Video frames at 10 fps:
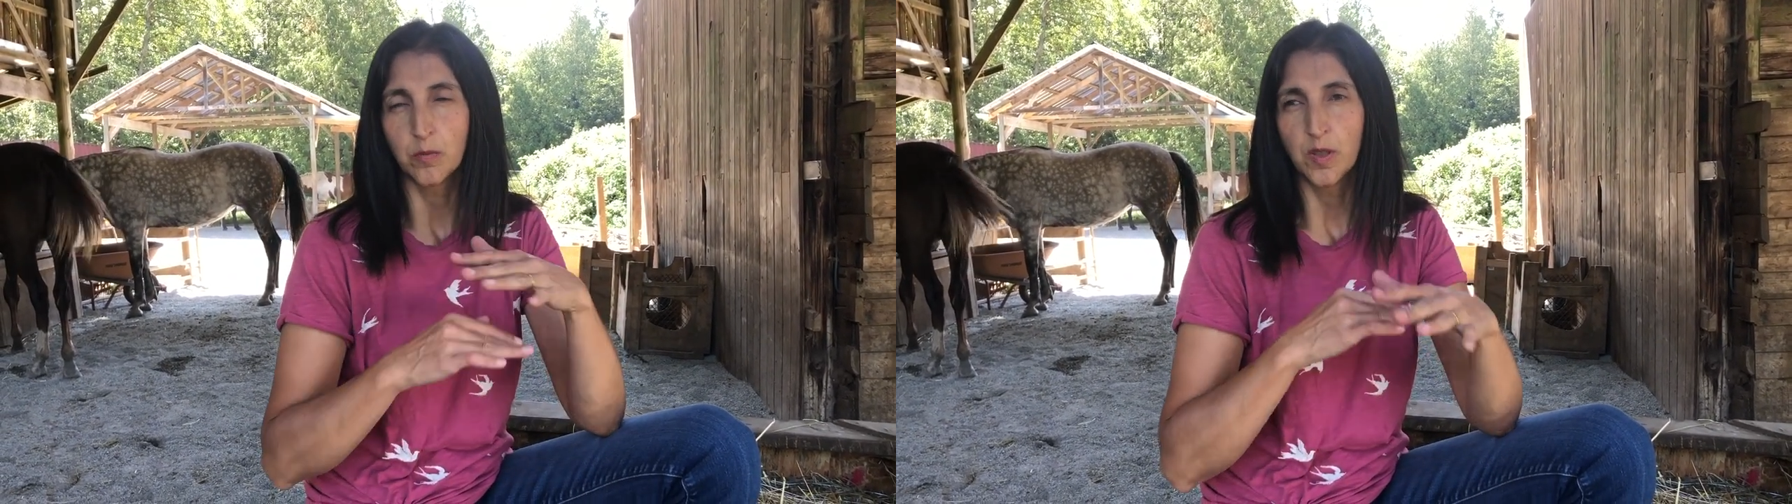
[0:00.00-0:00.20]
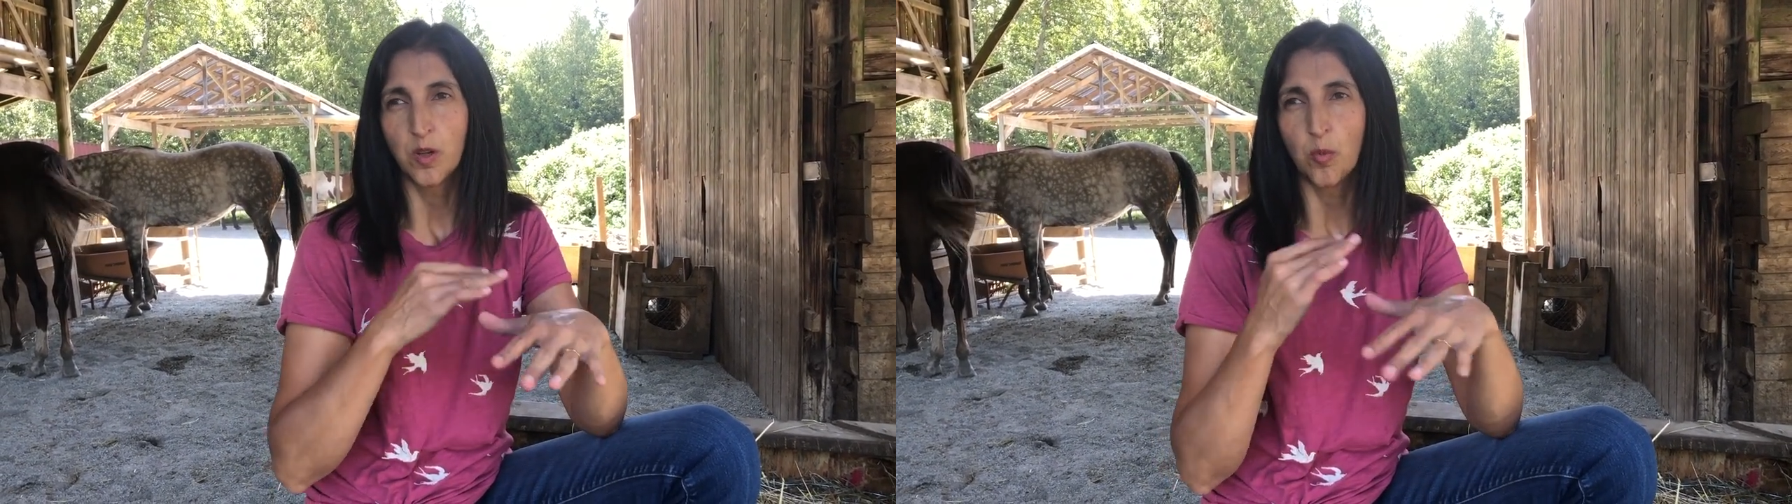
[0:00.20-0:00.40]

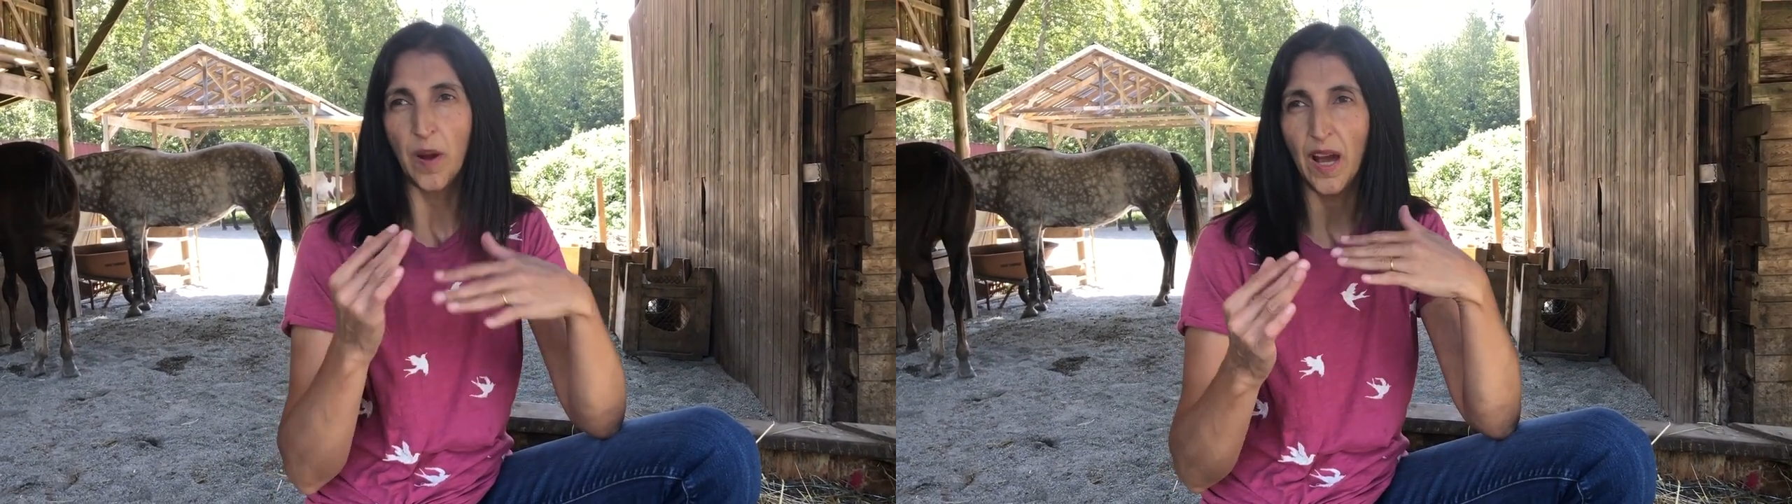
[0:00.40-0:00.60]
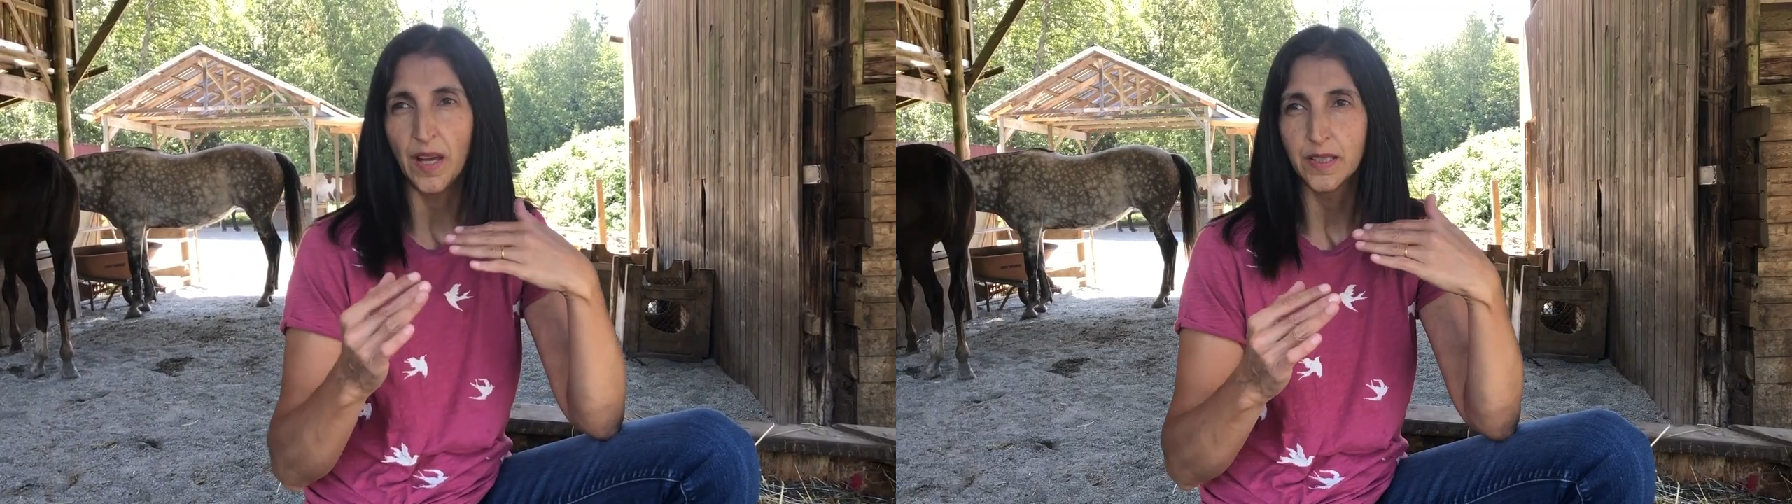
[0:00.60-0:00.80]
with no
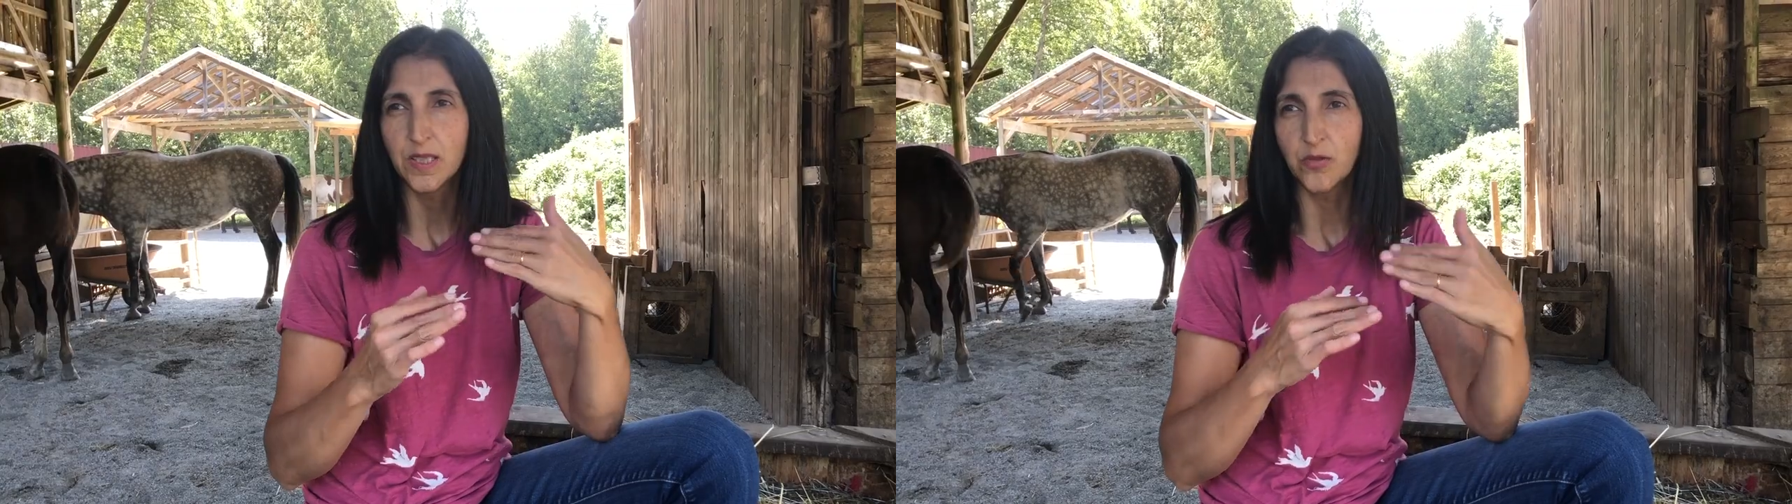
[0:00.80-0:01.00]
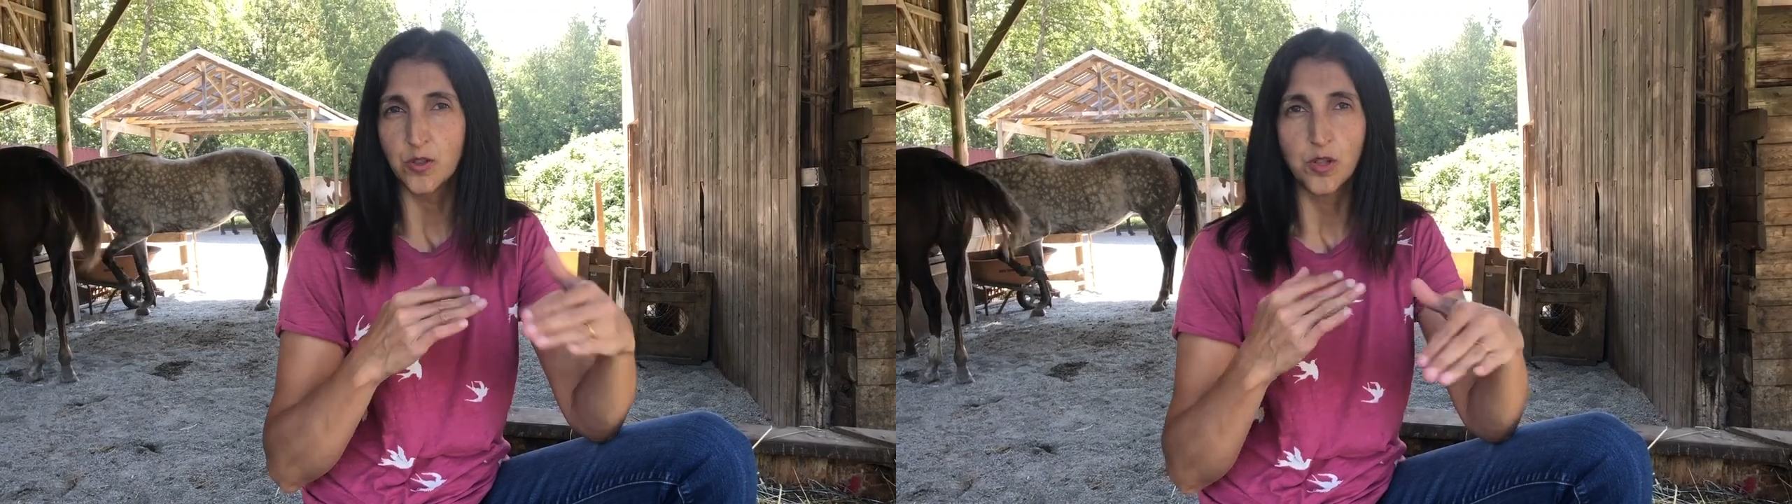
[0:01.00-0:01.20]

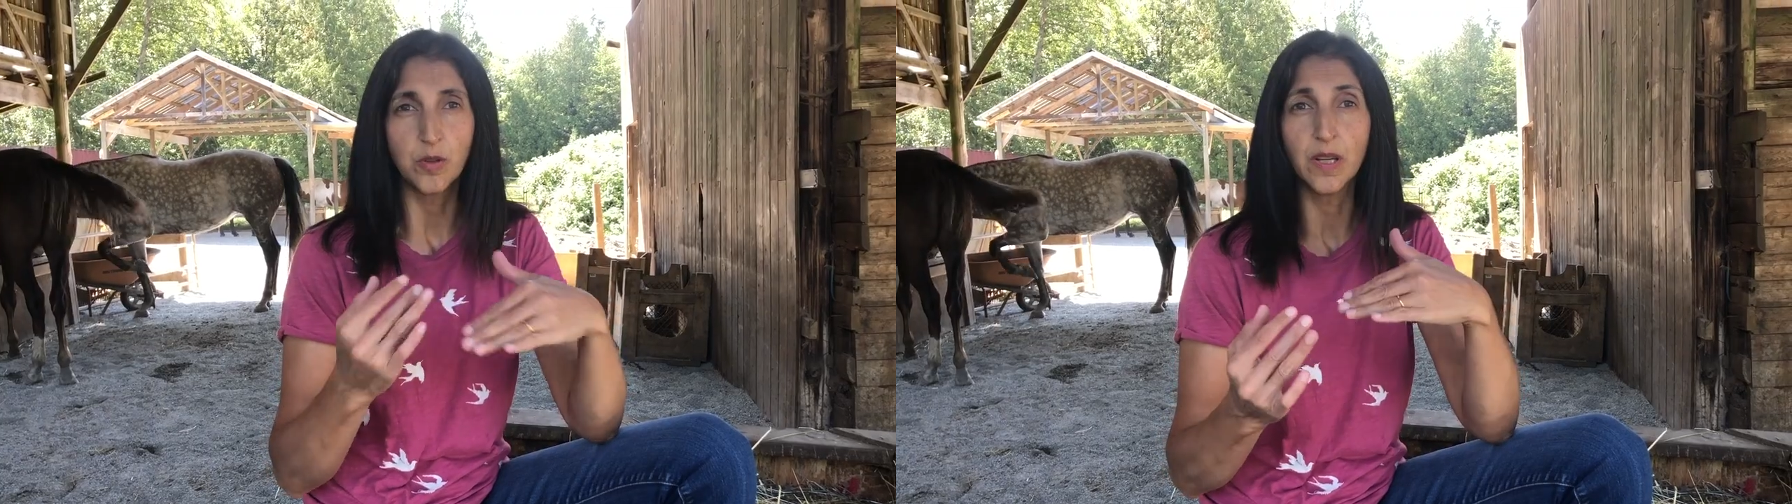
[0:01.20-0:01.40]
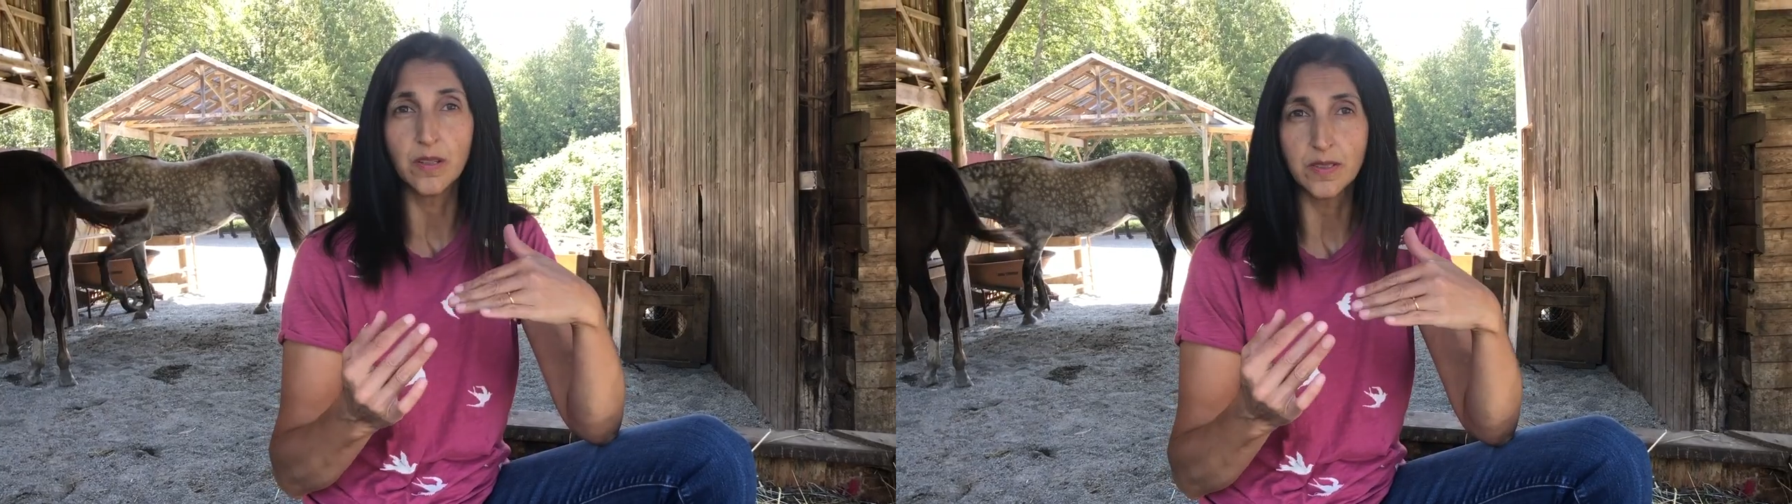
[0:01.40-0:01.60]
pads for two
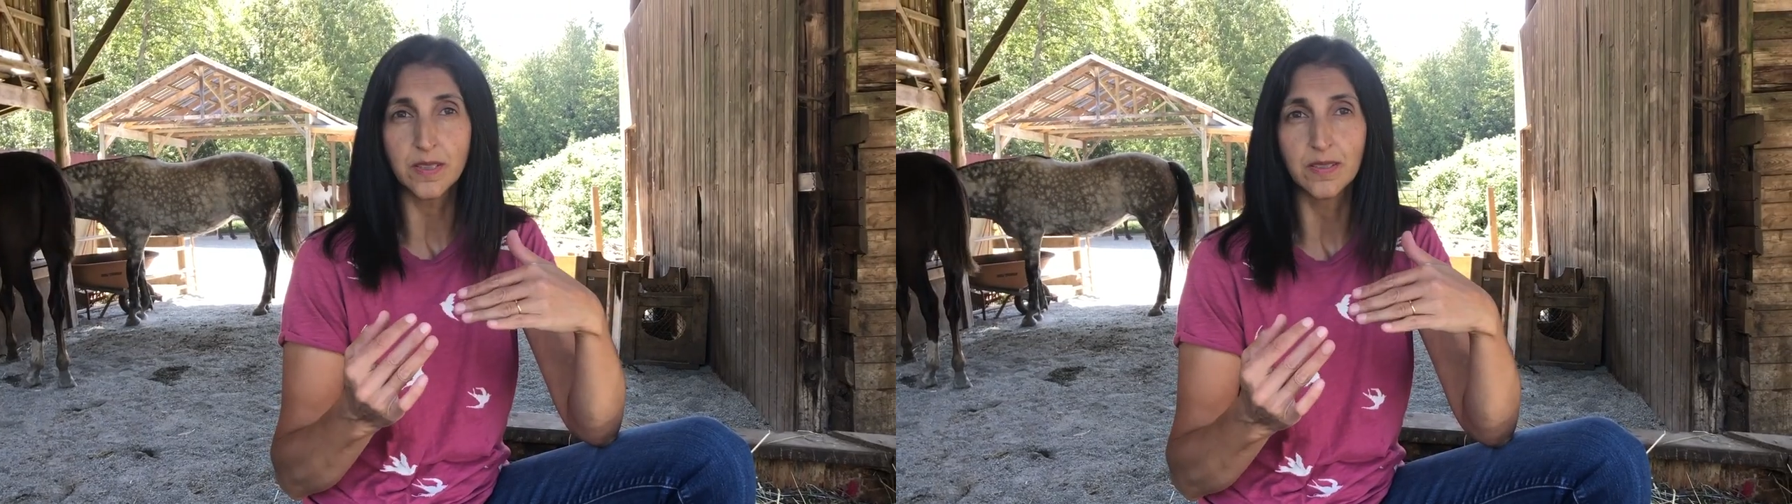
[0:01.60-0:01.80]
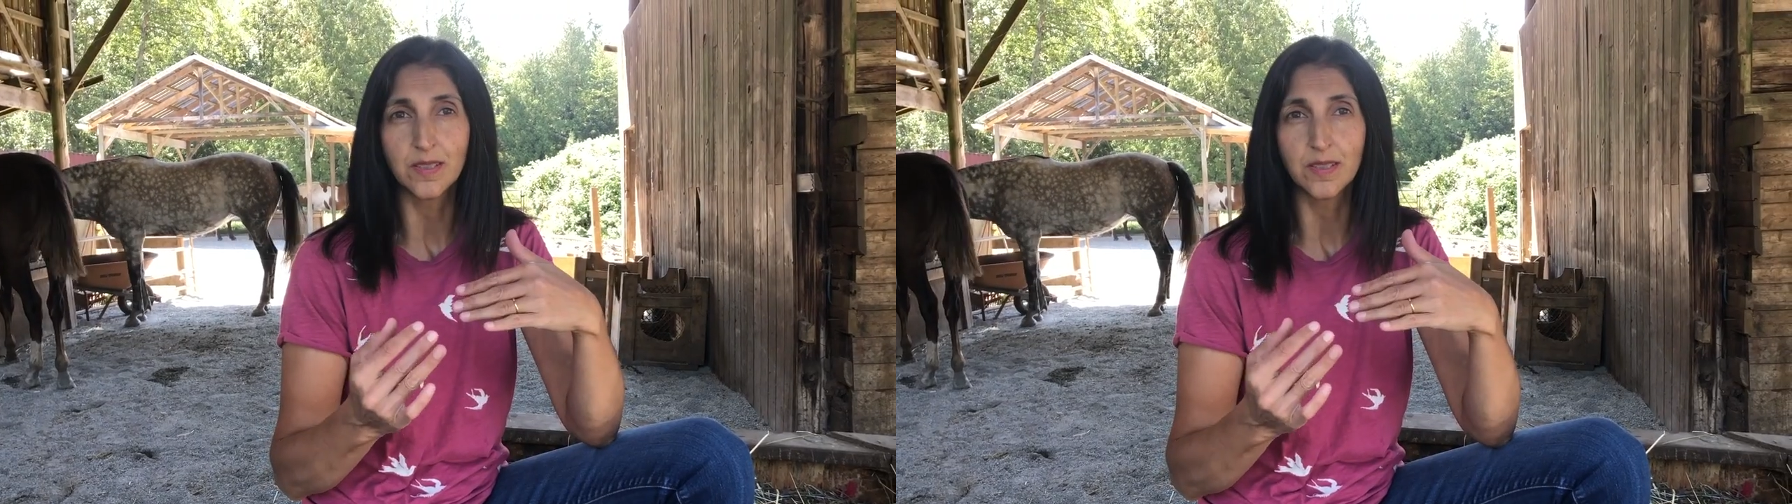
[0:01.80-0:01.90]
years.